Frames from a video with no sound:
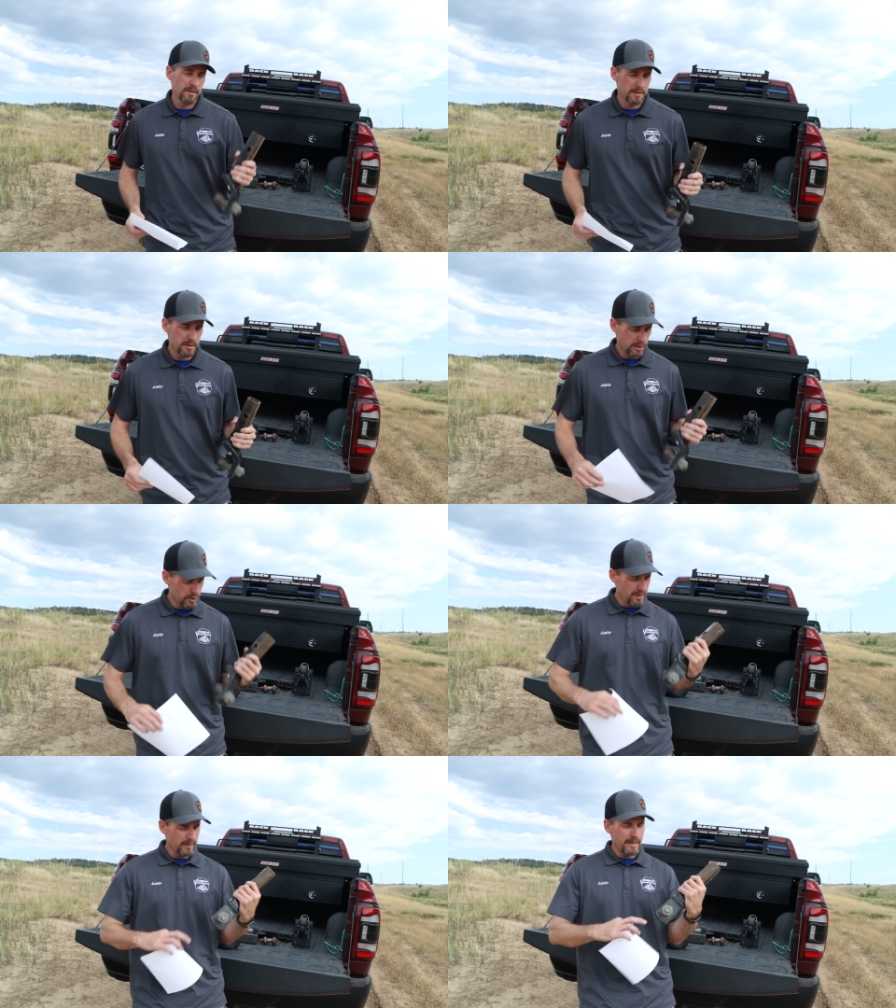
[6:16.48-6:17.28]
This is
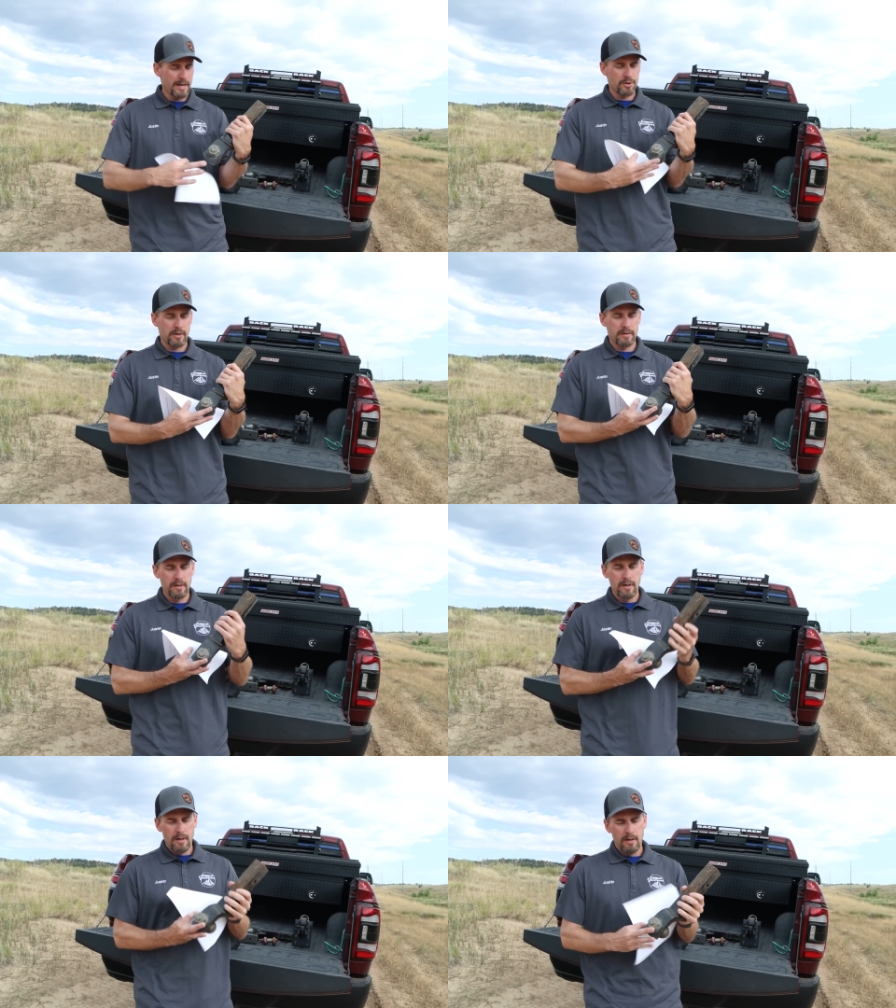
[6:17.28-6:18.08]
extremely
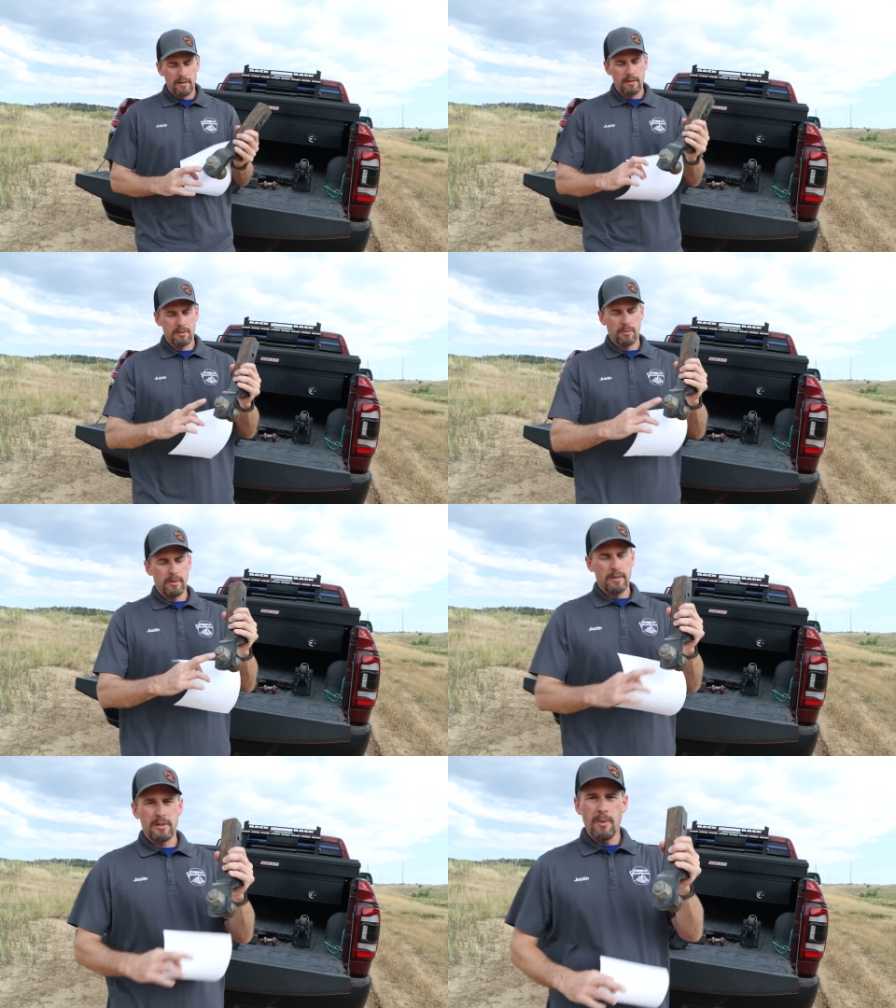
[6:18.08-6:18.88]
dangerous. This
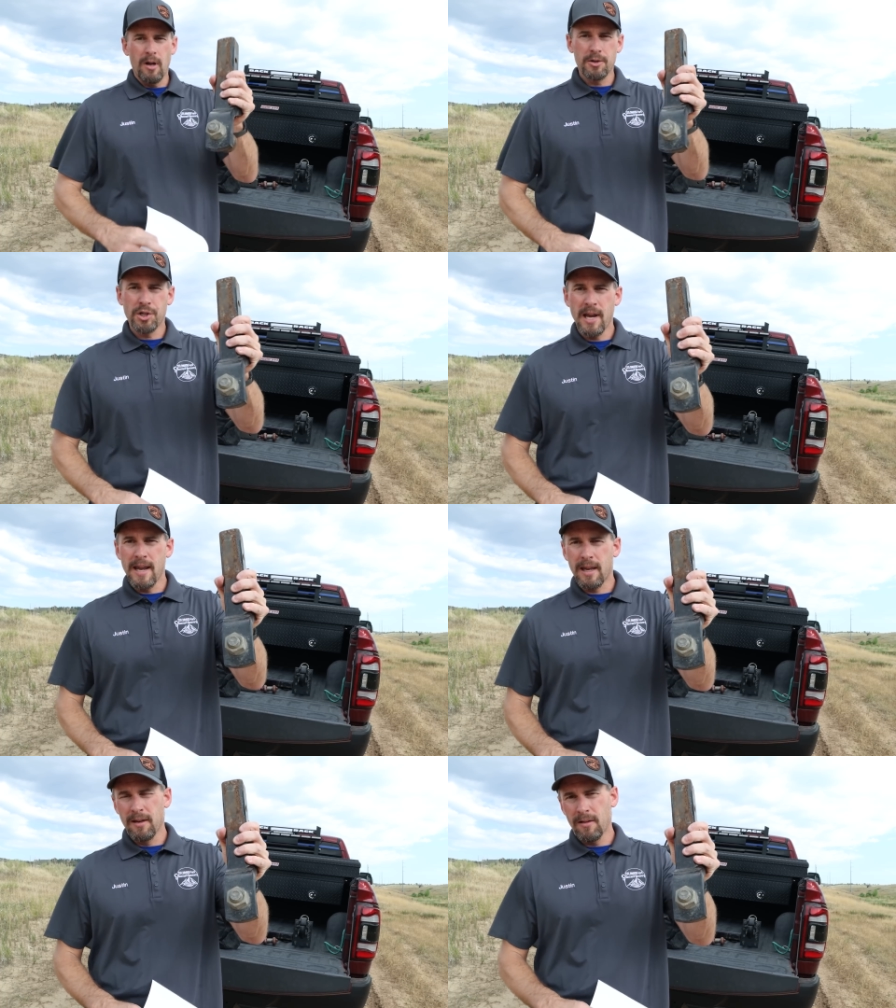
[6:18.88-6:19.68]
really small
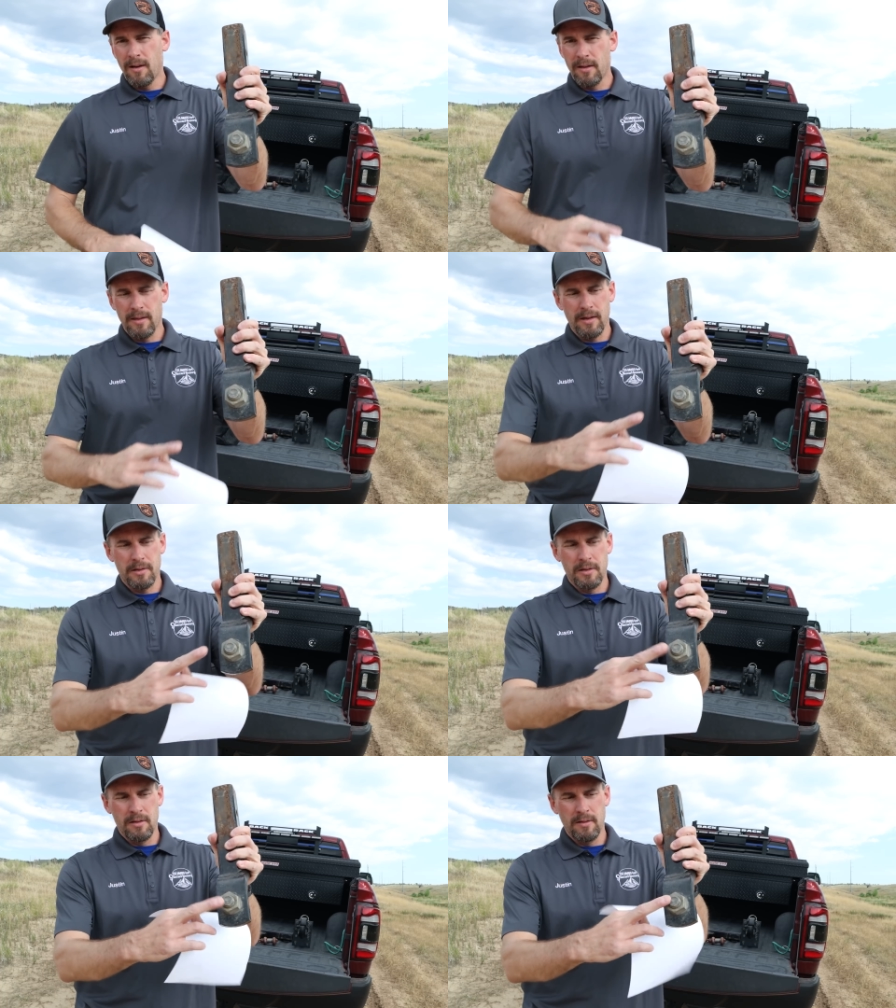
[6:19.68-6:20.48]
shank on
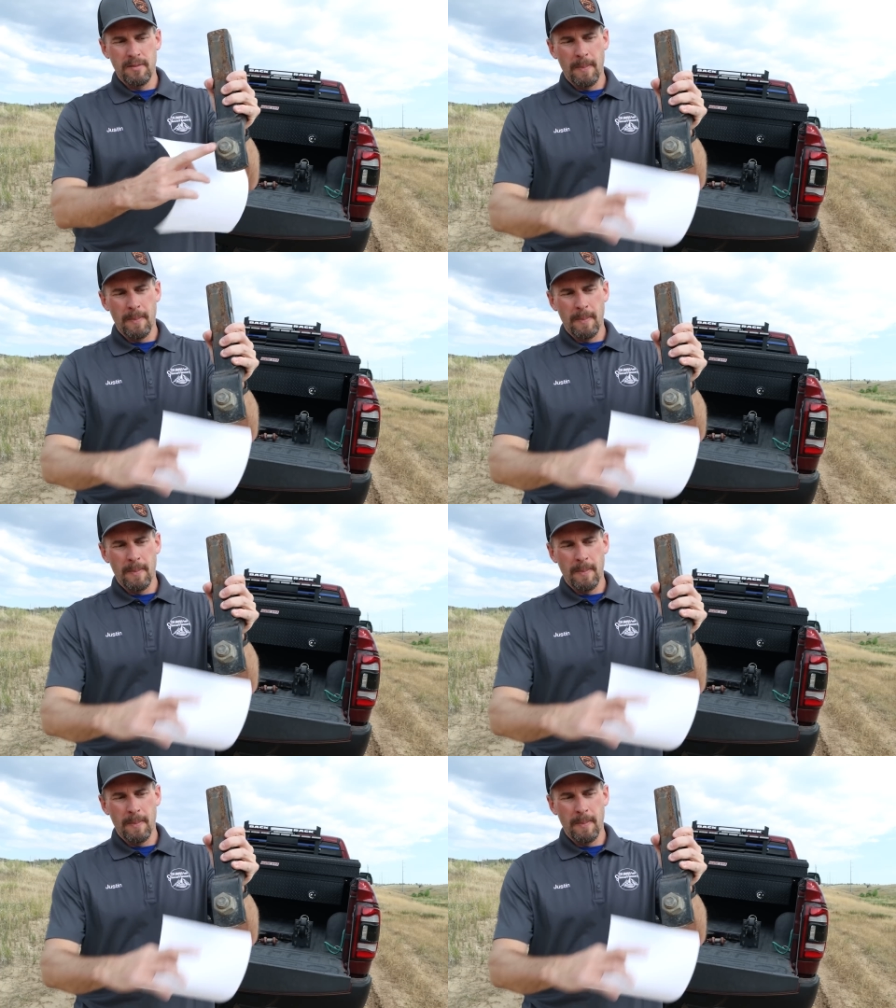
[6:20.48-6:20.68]
this